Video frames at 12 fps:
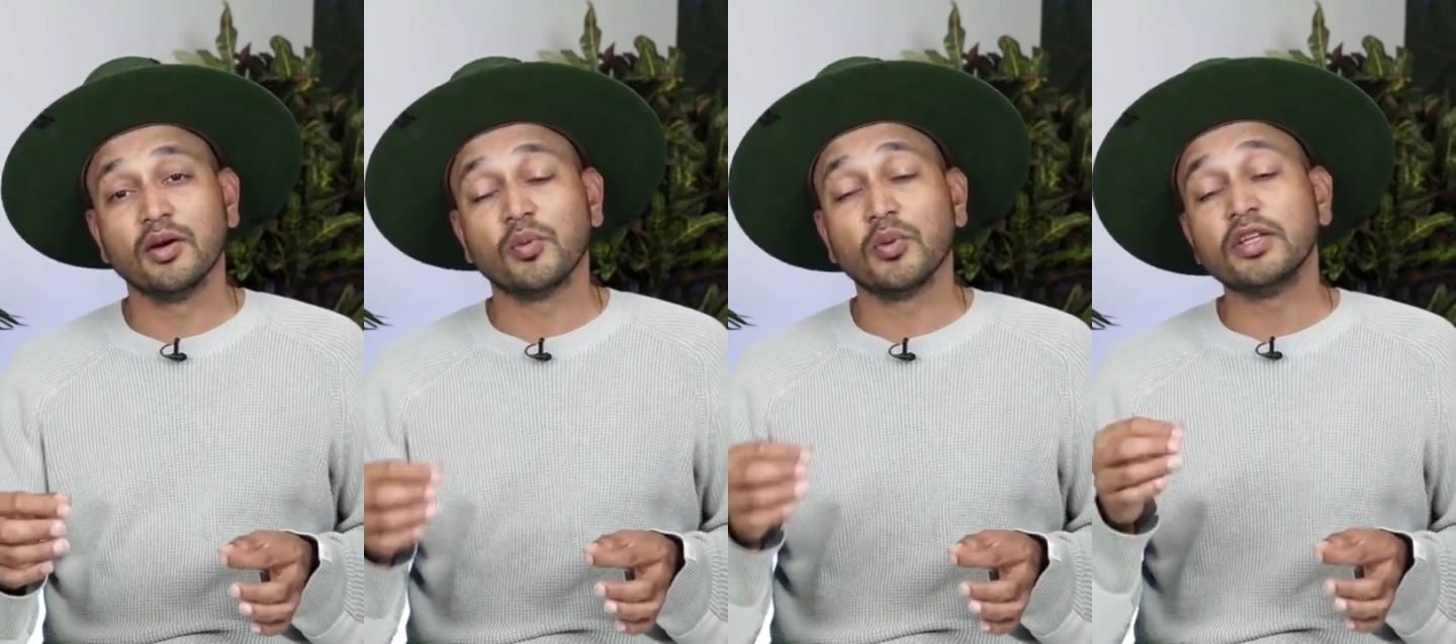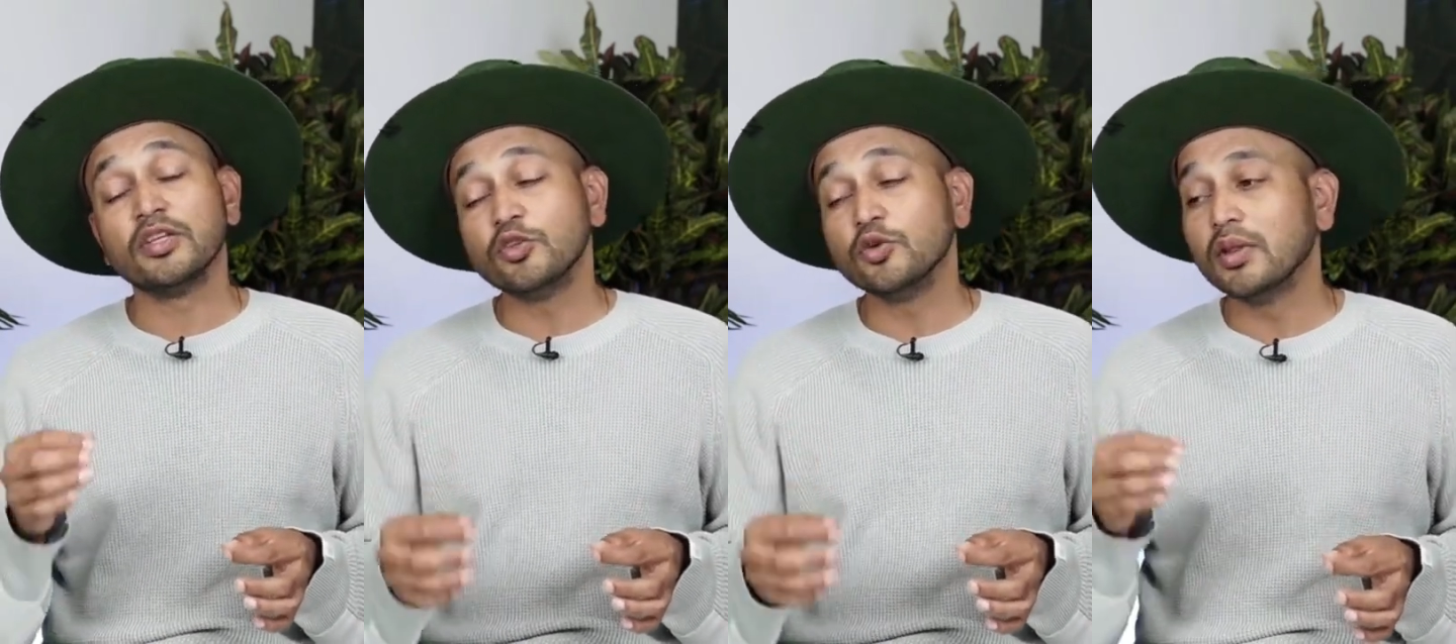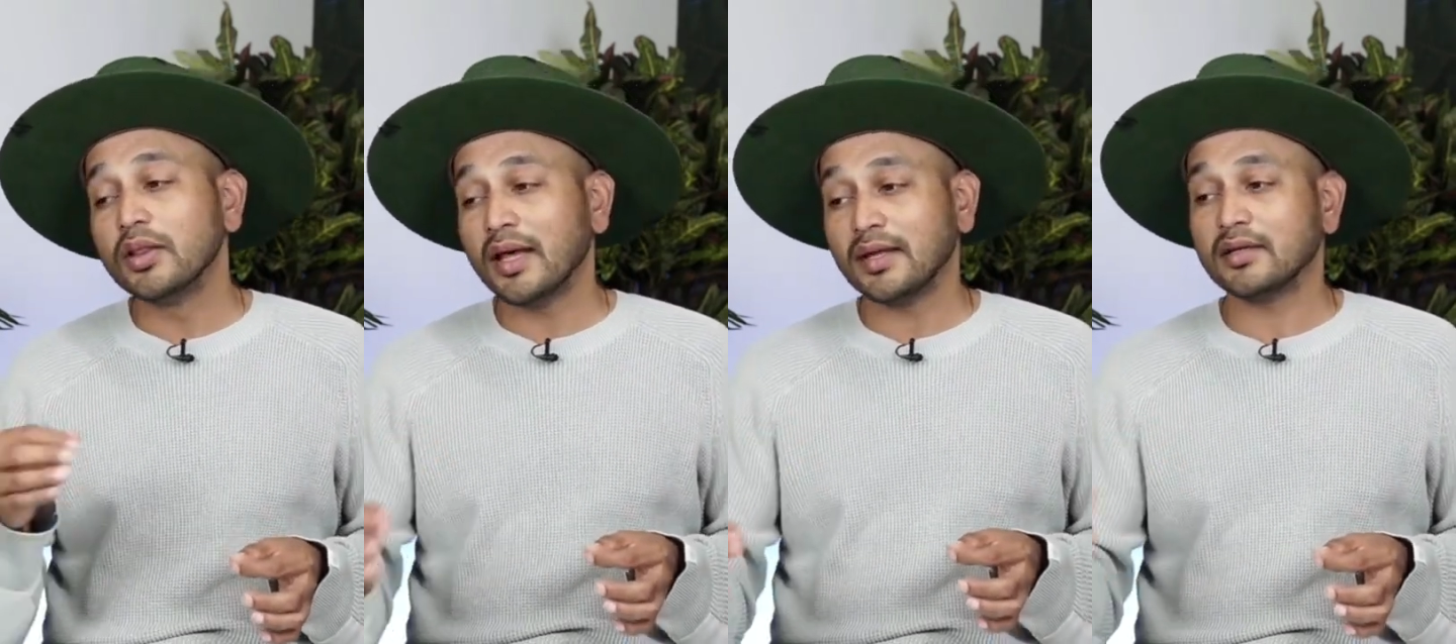When you
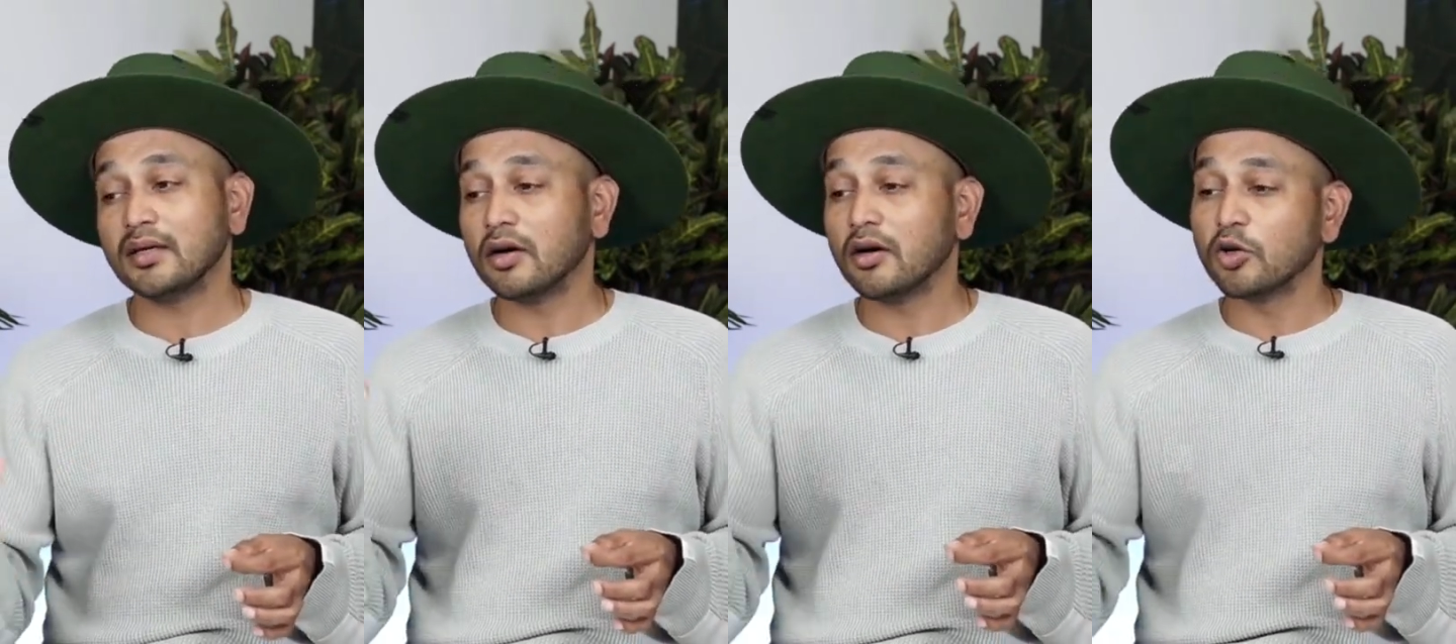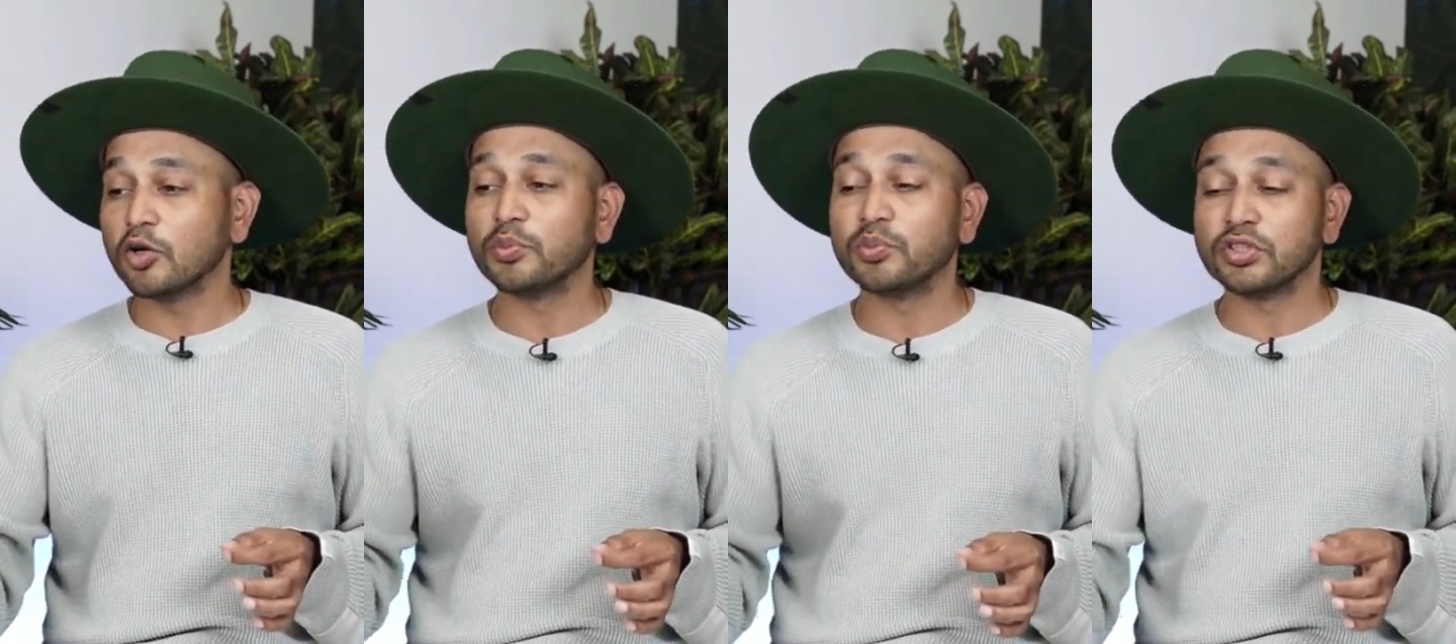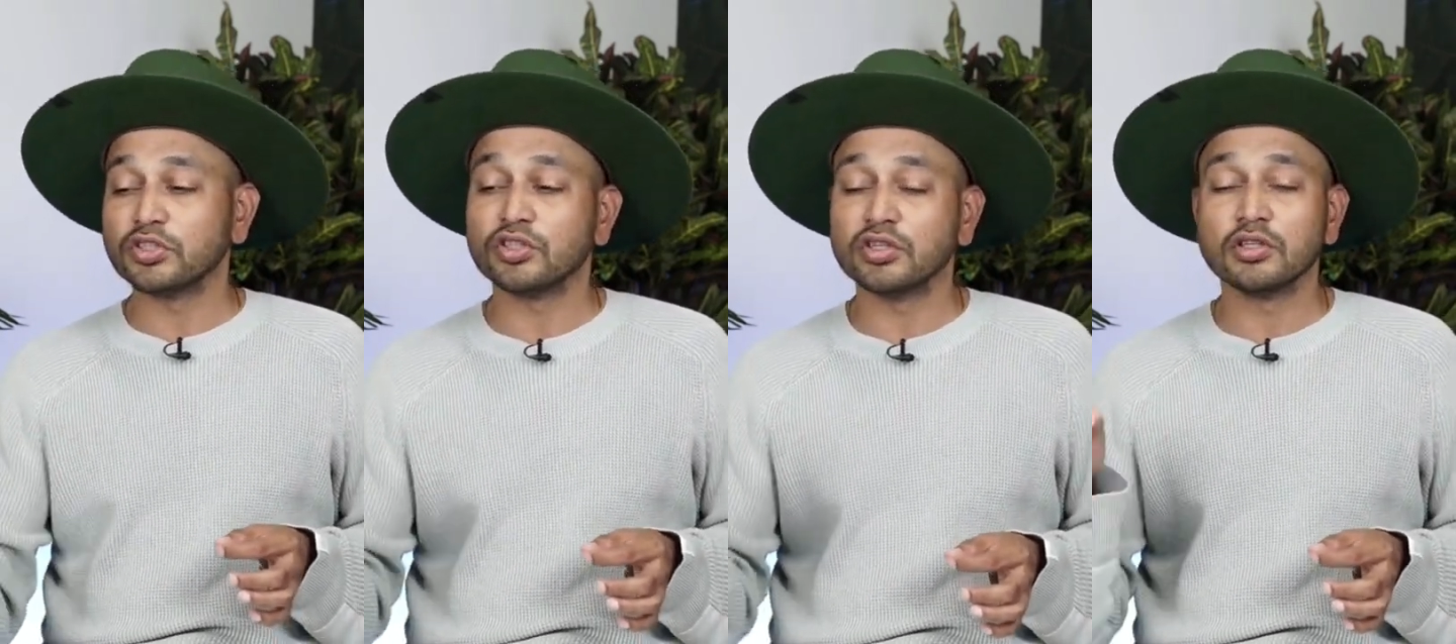let a hurt
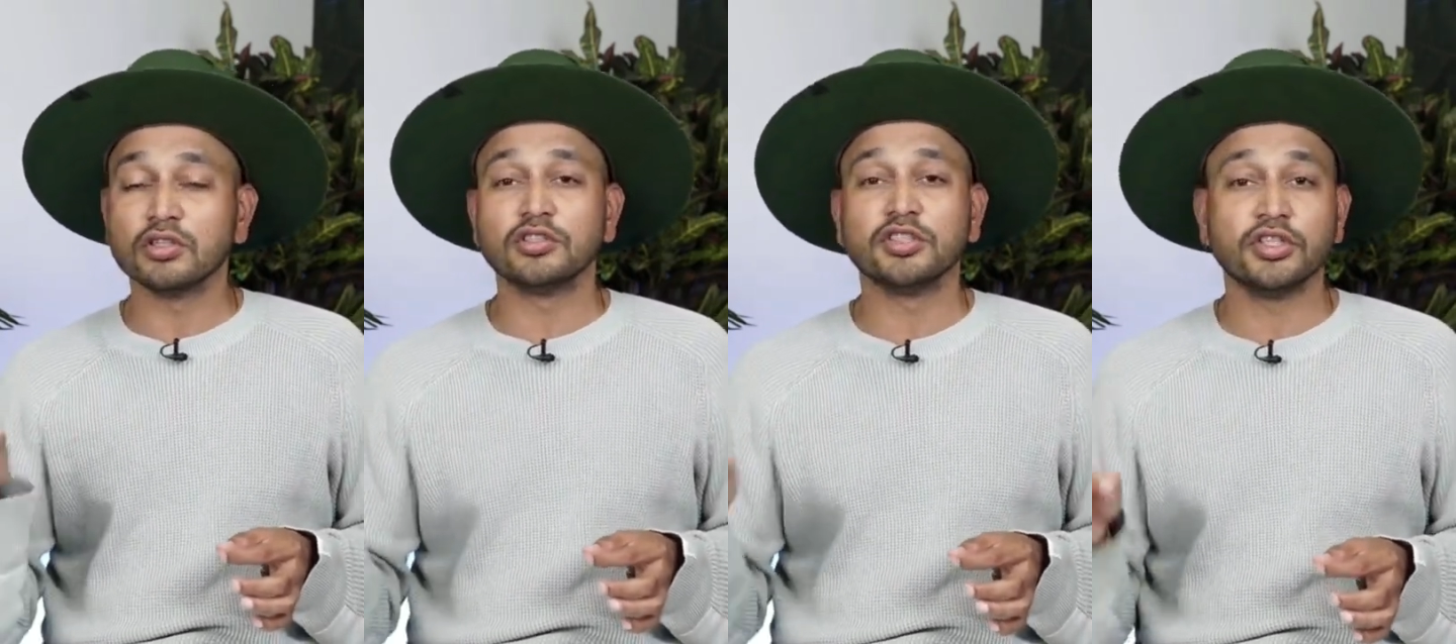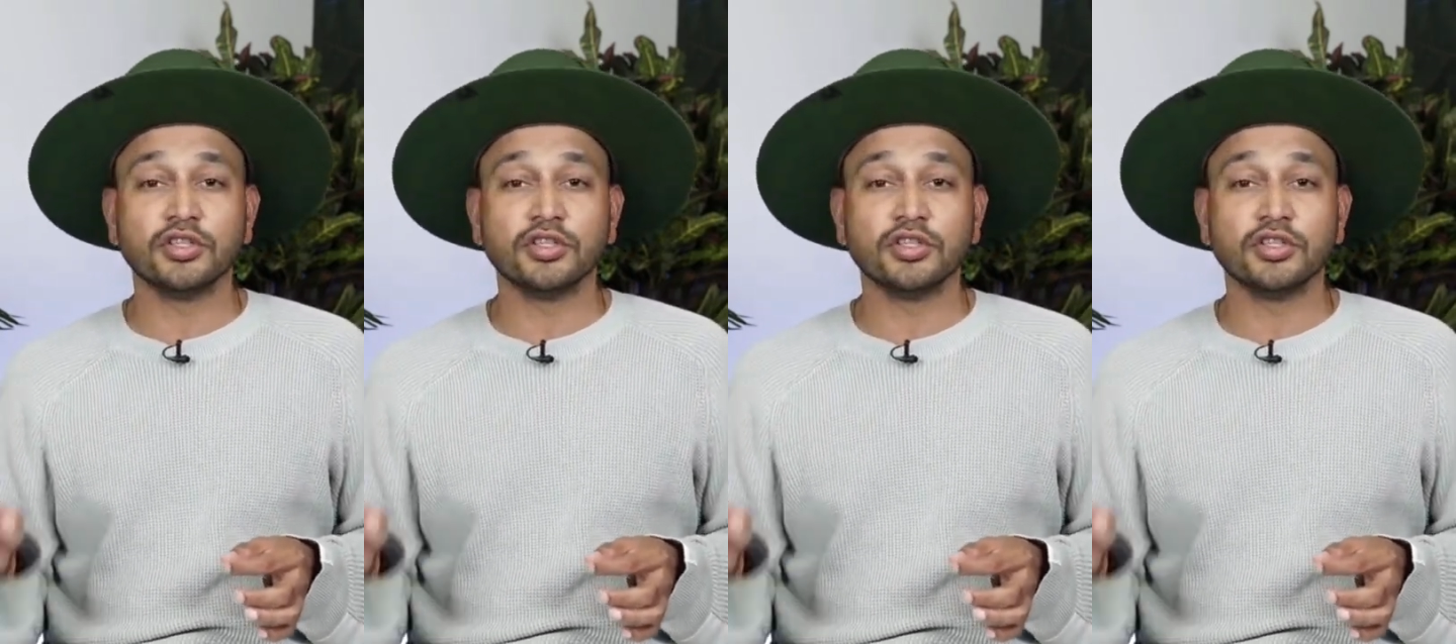person hurt